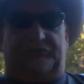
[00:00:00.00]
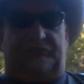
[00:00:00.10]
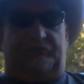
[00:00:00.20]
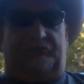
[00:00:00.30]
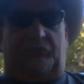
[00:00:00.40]

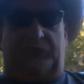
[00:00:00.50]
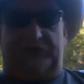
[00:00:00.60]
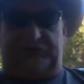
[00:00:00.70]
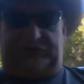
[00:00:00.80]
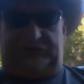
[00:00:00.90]
of
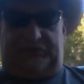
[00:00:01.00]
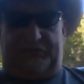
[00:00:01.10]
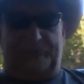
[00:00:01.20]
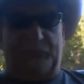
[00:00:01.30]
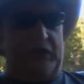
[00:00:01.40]
information,
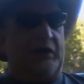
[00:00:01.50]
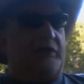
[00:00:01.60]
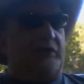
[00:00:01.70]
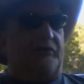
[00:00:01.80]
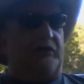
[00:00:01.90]

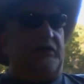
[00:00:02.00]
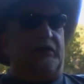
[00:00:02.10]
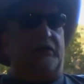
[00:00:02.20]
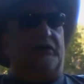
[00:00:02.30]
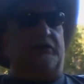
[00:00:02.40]

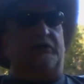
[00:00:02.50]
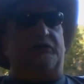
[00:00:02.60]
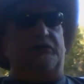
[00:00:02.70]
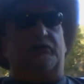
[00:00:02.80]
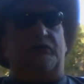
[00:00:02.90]
then
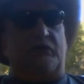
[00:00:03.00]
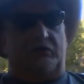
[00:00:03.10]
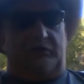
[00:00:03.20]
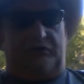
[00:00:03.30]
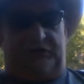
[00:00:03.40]
you're
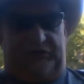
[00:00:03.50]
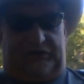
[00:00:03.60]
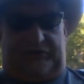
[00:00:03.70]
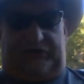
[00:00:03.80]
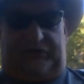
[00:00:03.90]
not going to
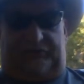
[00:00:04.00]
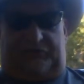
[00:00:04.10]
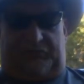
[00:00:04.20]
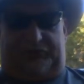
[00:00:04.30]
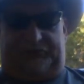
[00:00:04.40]
get that
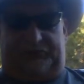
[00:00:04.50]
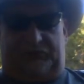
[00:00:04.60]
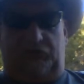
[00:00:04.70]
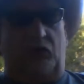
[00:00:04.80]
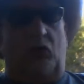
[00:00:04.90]
information.
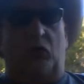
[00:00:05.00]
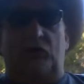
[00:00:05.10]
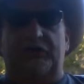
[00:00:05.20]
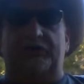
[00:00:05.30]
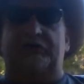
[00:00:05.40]
You're
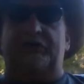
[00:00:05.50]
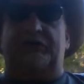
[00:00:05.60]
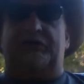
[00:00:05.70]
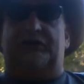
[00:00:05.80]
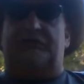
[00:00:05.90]
only going to get